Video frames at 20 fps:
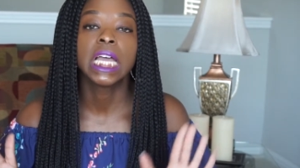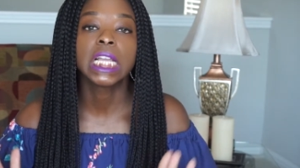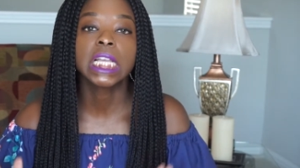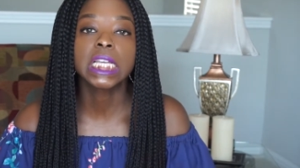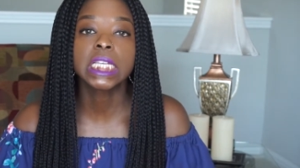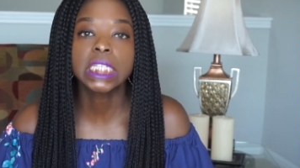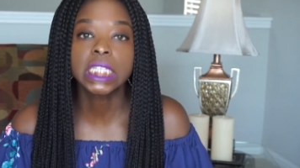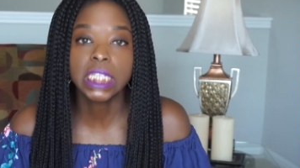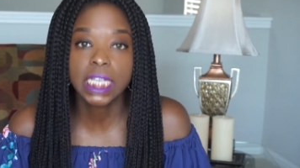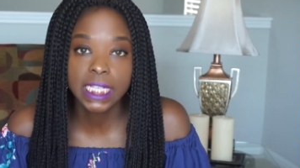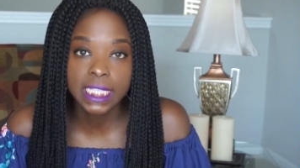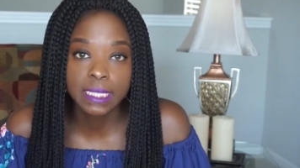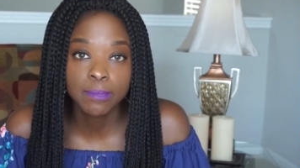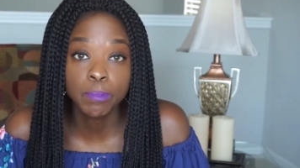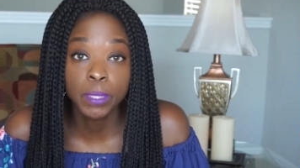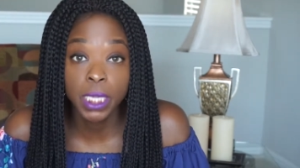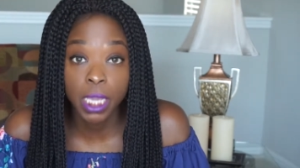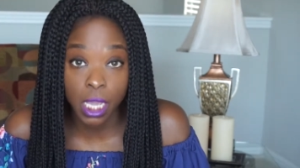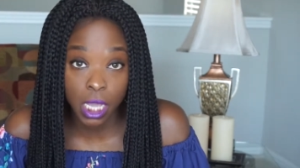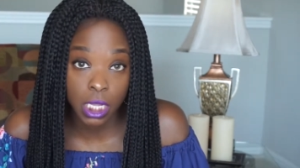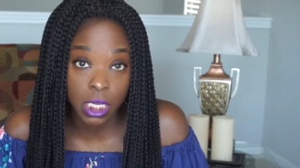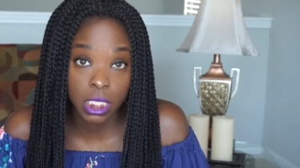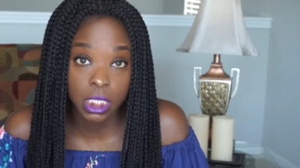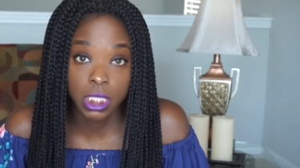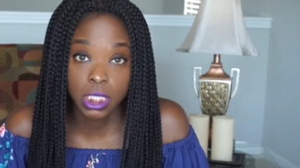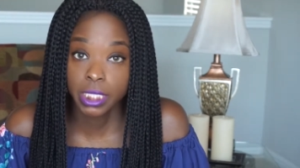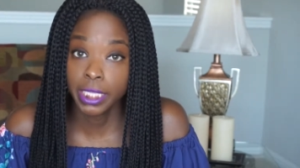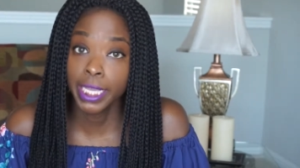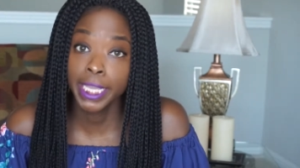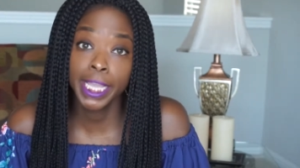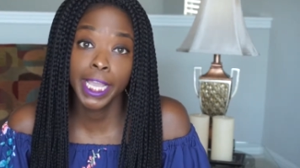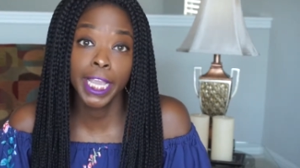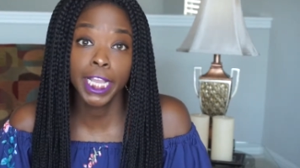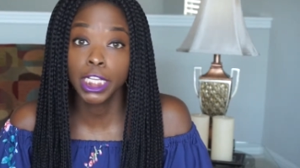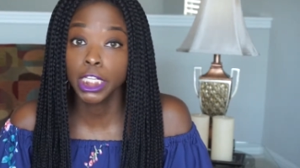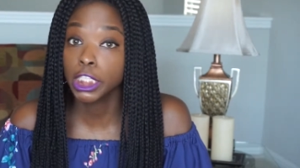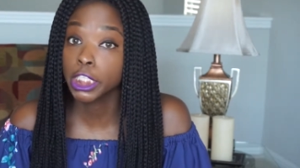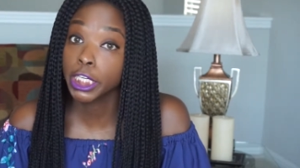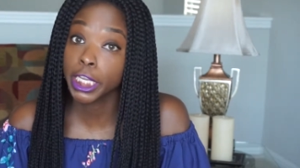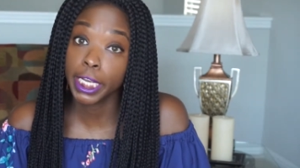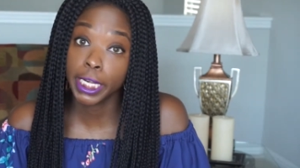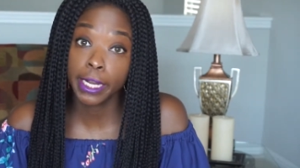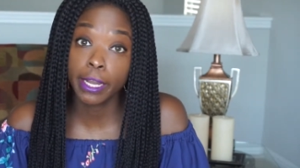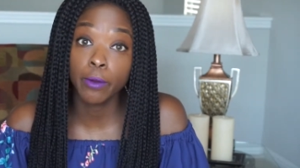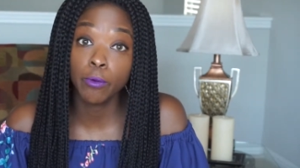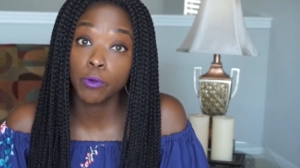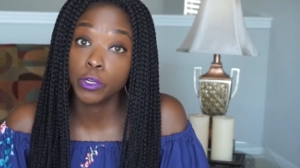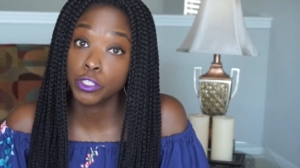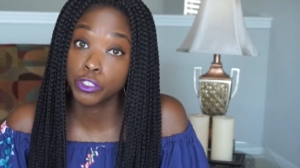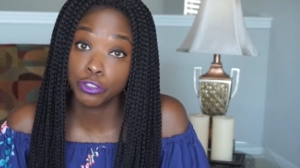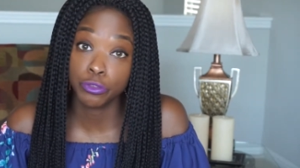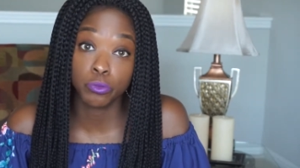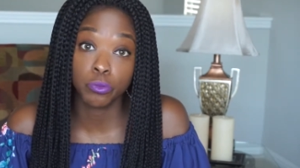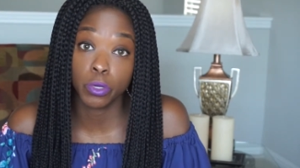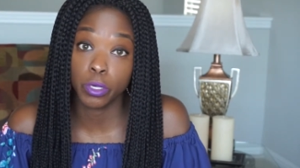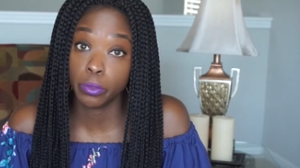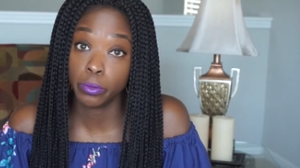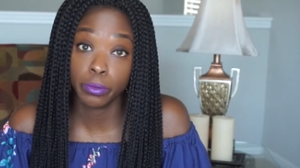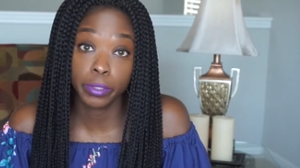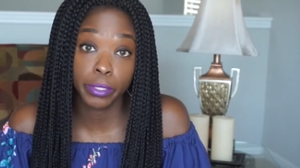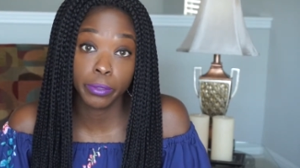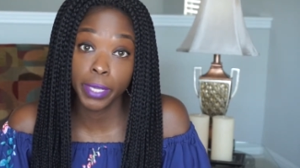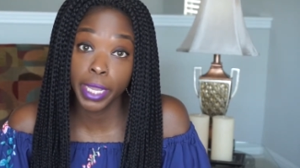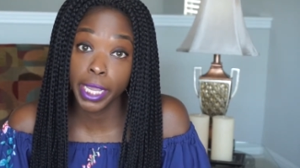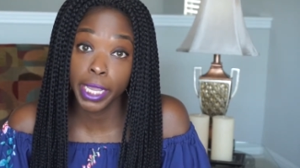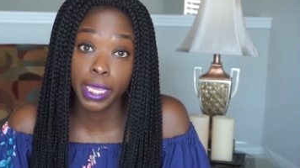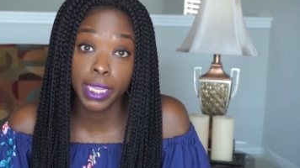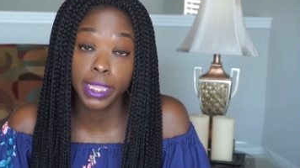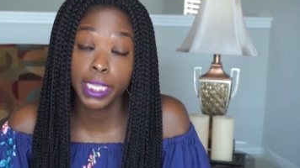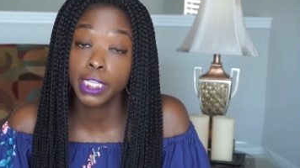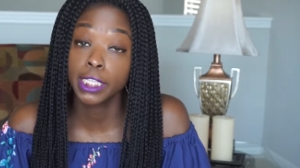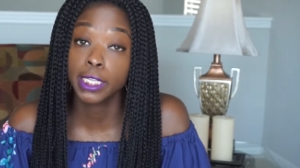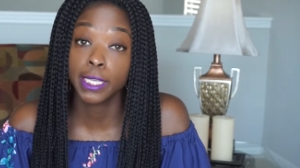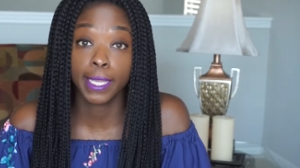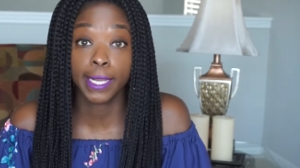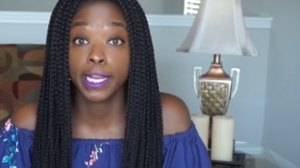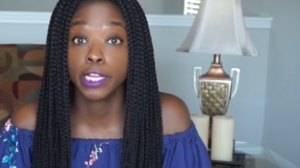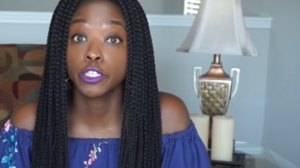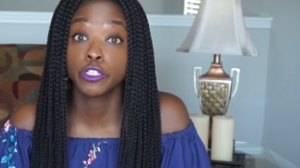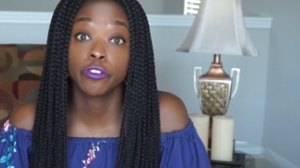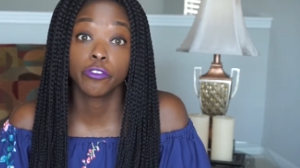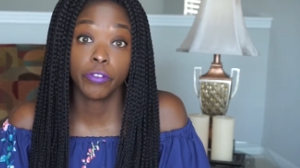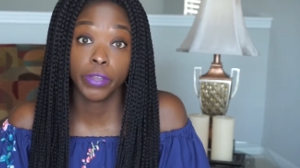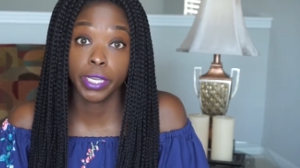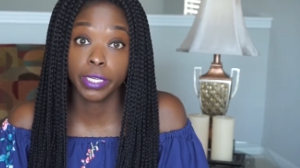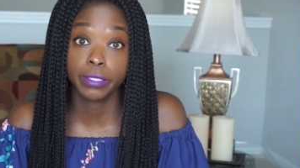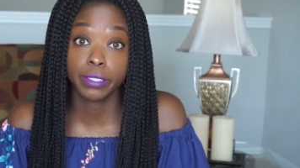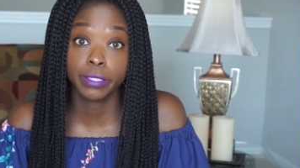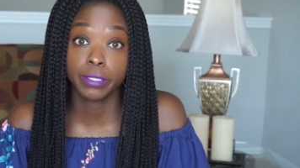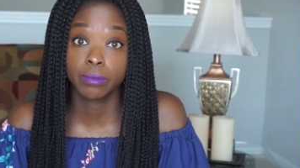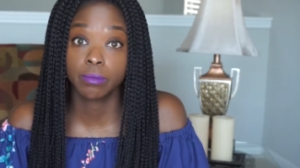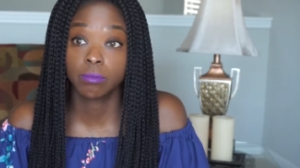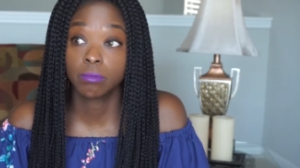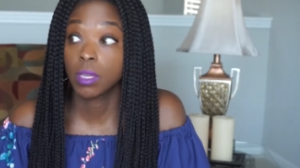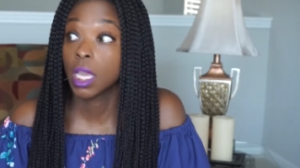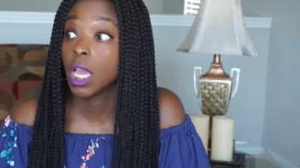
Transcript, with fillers: Because let's be honest, they ain't looking at what you wrote, okay? They looking at your face